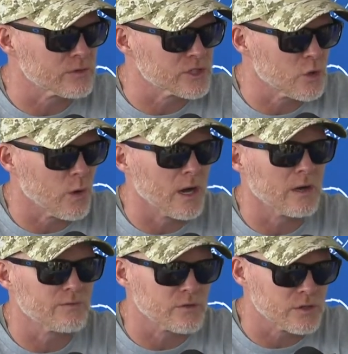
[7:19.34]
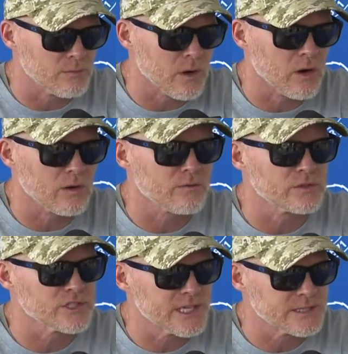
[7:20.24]
for Jaquan, for Damar,
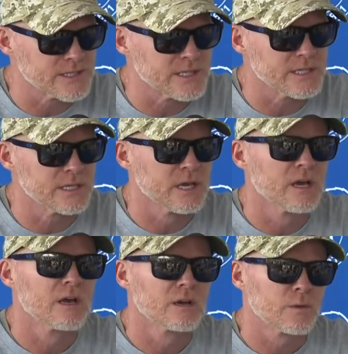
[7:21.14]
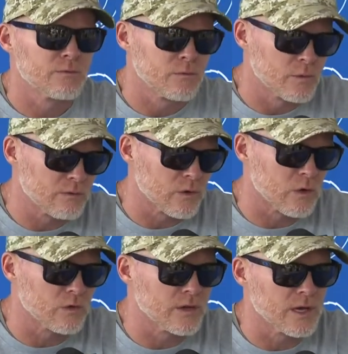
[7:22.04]
for JT. We've, we've
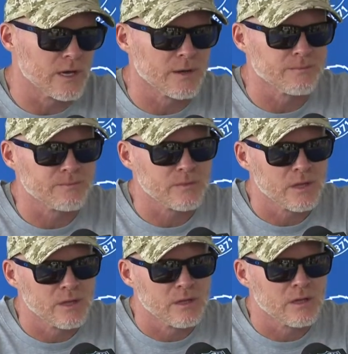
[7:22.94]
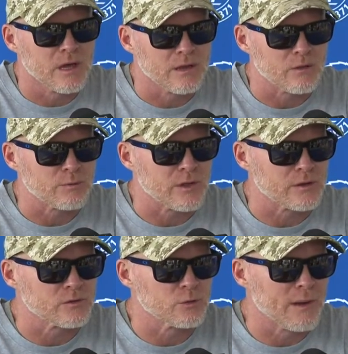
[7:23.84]
rolled uh, another
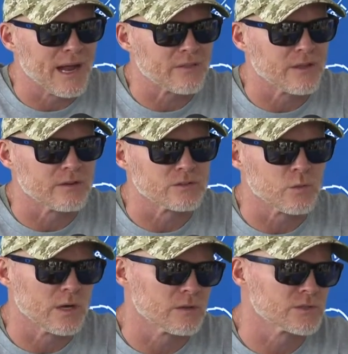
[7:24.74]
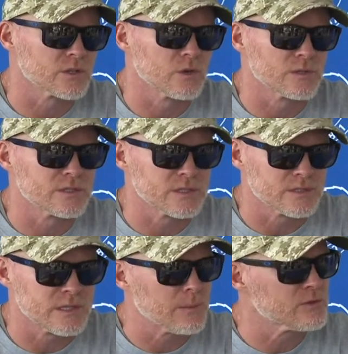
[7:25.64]
player two back there as well, so it's,
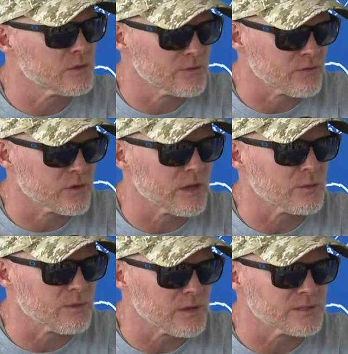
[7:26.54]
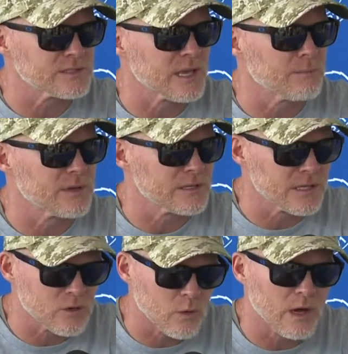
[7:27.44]
it's an opportunity for another player to step in,
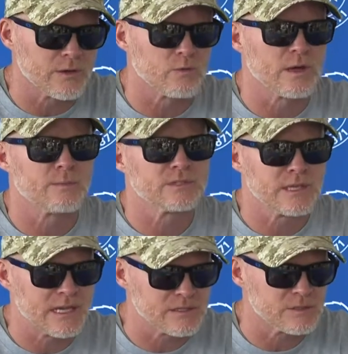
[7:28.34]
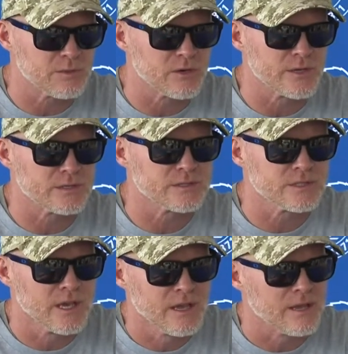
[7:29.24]
get quality reps, gain
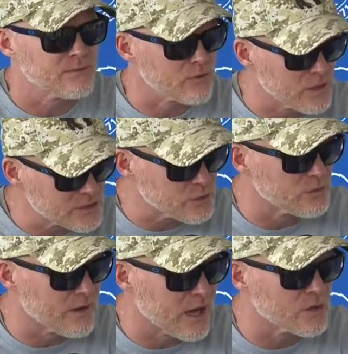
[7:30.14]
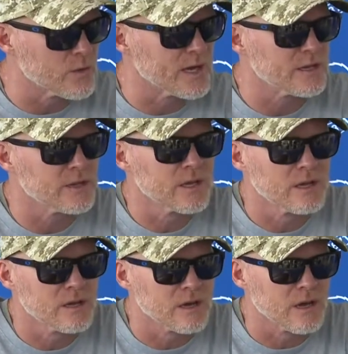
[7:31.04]
experience, and for us to evaluate
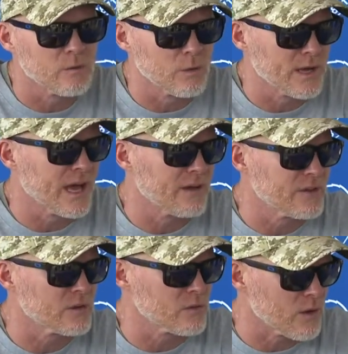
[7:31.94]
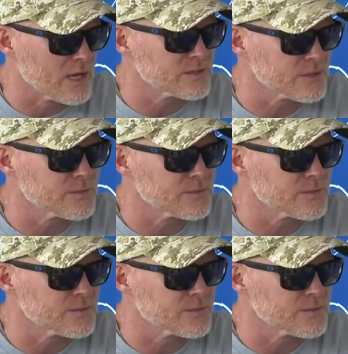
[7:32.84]
uh, what we have there on the roster.